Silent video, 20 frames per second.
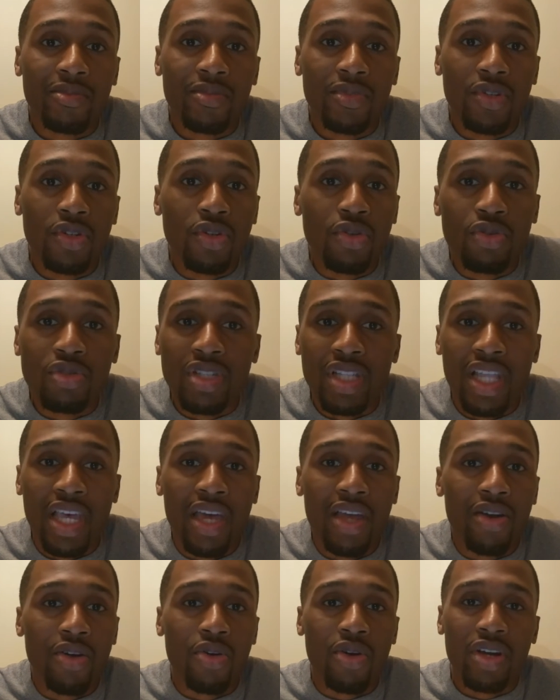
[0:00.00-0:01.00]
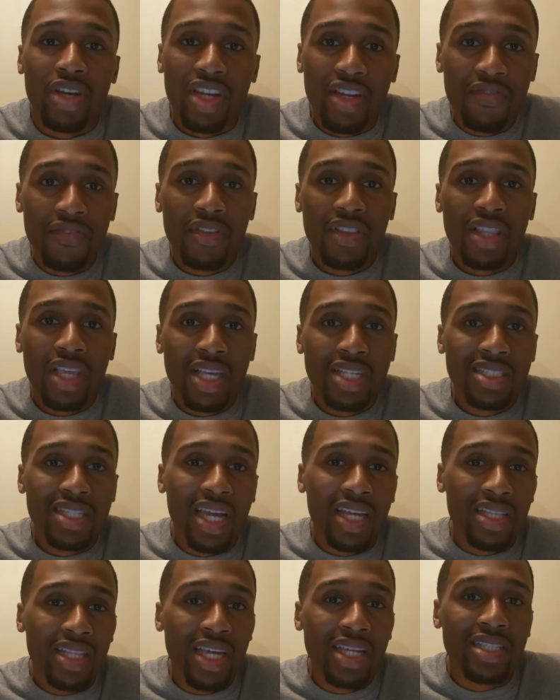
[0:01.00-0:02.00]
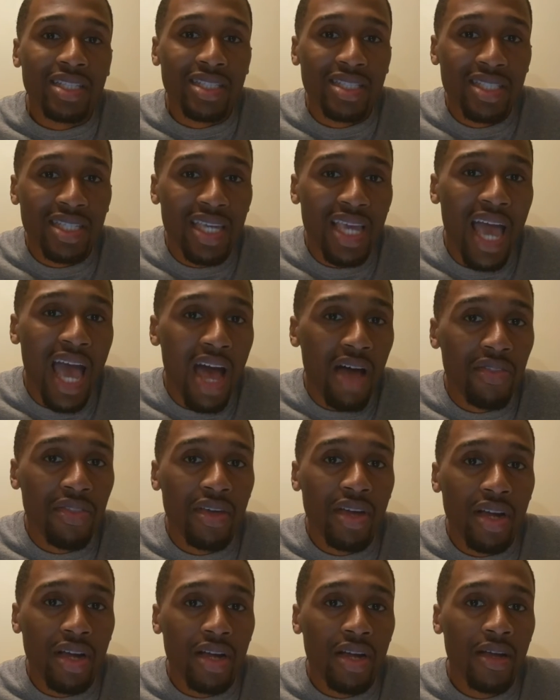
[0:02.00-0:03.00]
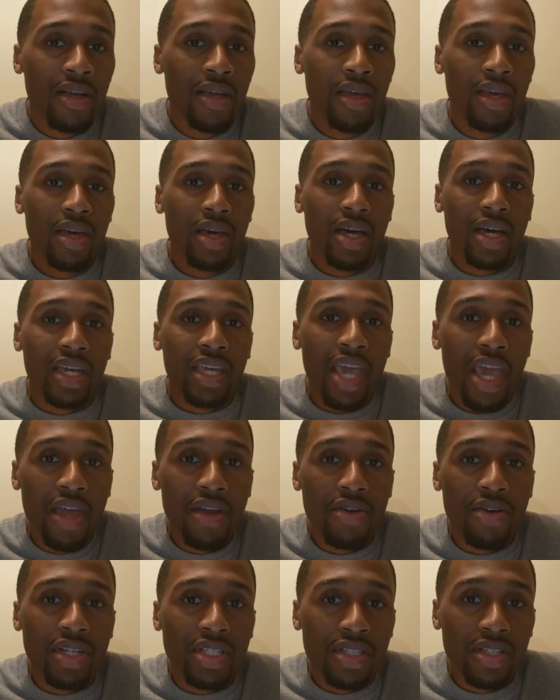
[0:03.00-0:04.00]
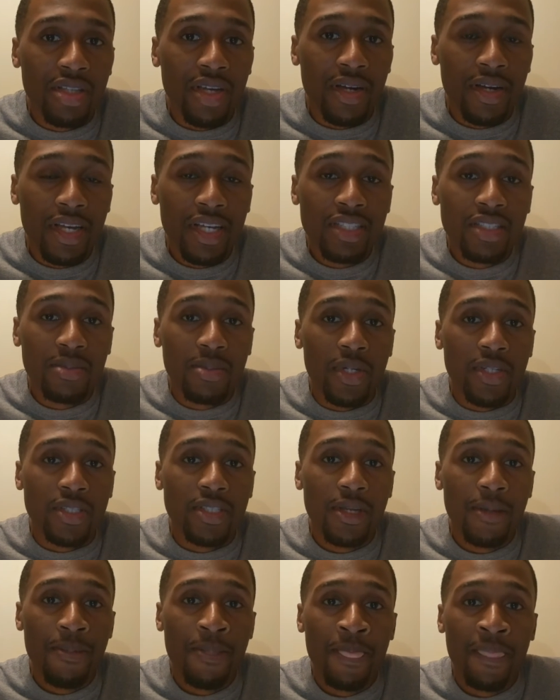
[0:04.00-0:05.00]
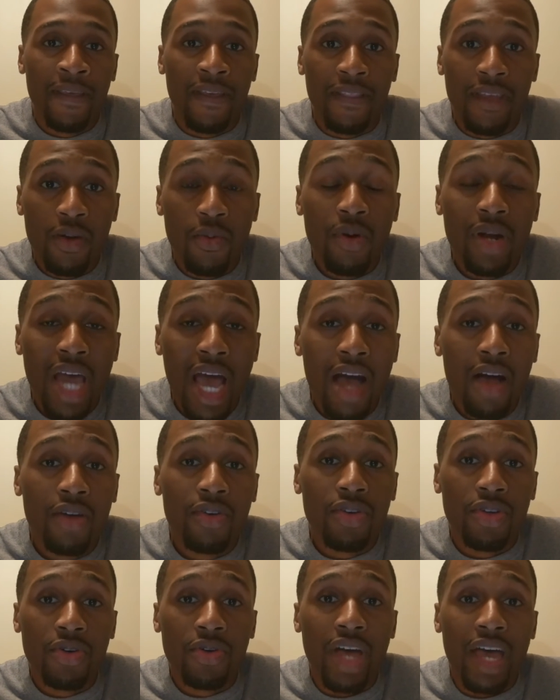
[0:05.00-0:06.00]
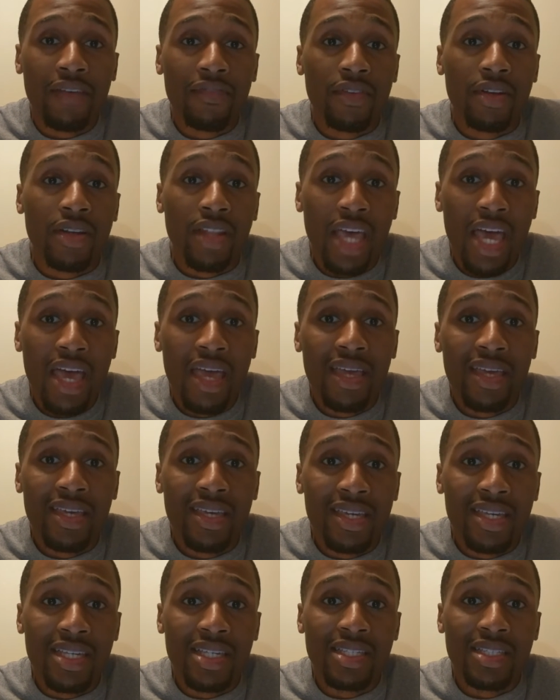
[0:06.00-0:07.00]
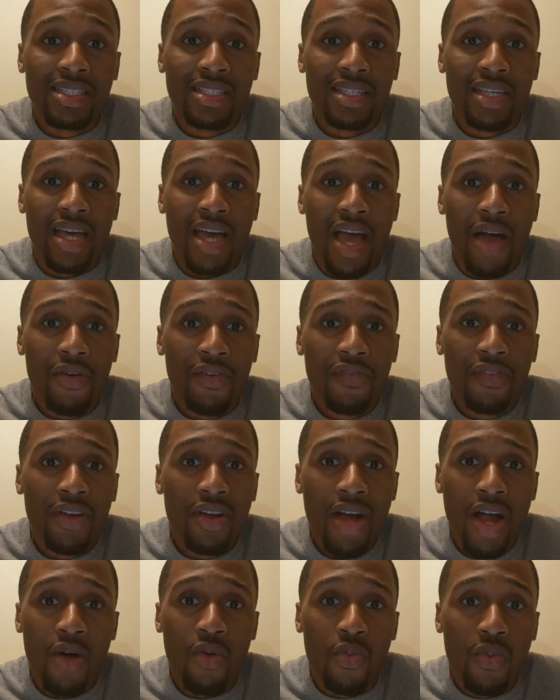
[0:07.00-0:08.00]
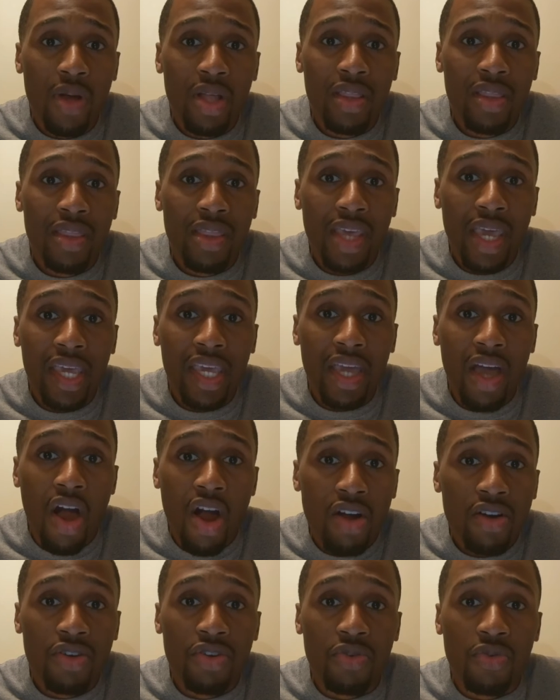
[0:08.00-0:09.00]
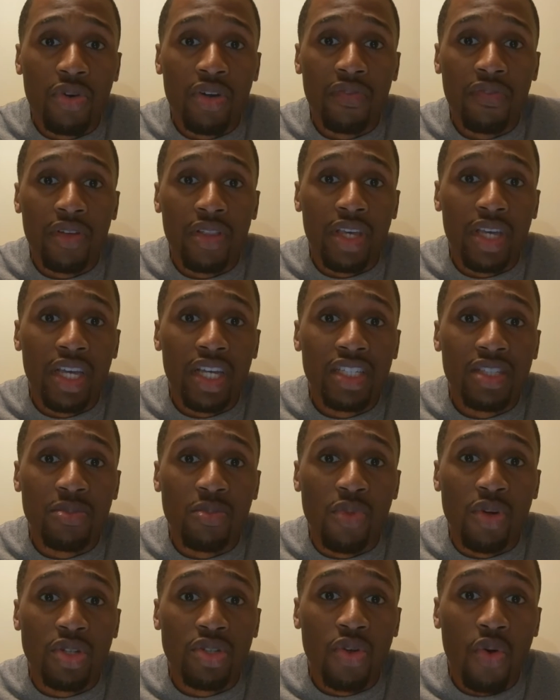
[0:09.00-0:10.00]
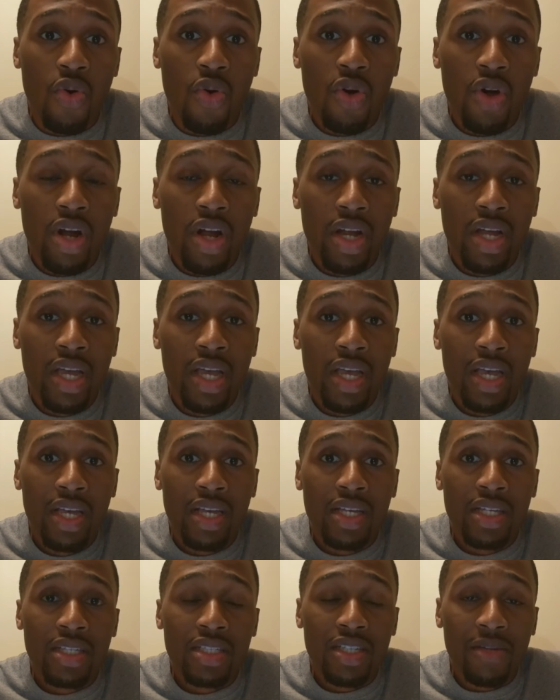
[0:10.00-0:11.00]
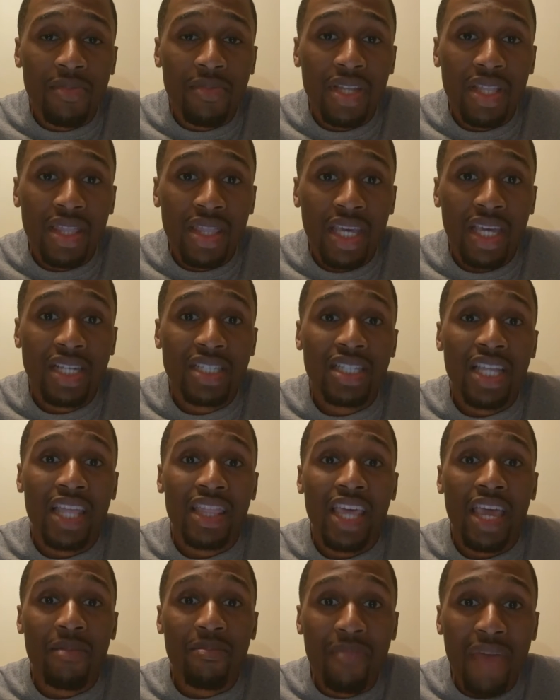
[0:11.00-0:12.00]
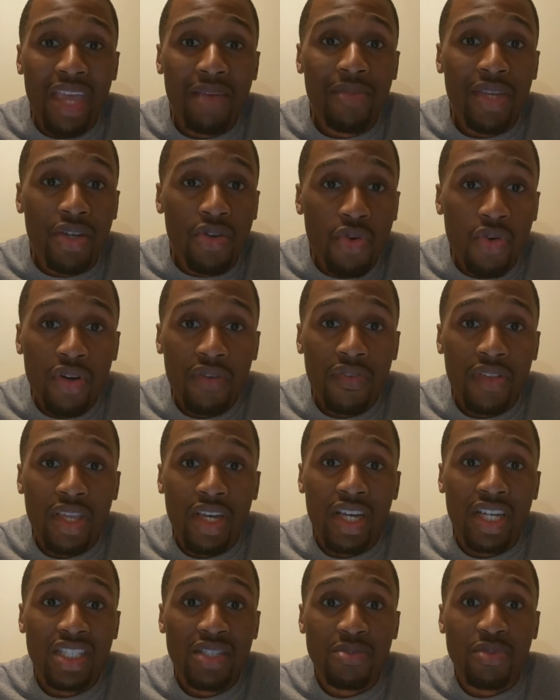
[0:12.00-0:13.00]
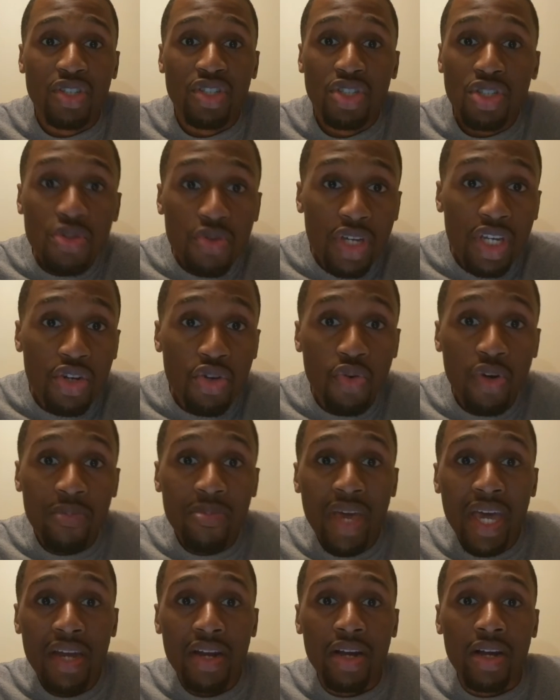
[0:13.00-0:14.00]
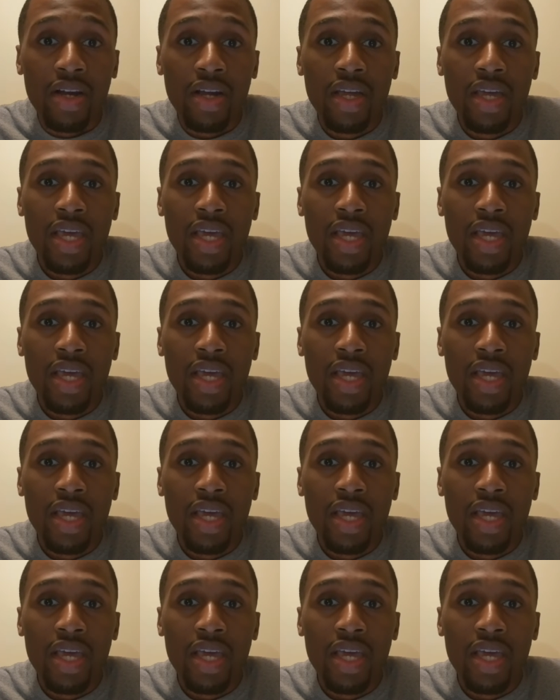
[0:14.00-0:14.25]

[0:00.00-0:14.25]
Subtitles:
newsletter or different things like that to see how they're catering to their customers. And then what I'll do after that is I will figure out what they aren't doing for the customers, or some of the things that they may be doing for the customers. You can do it better.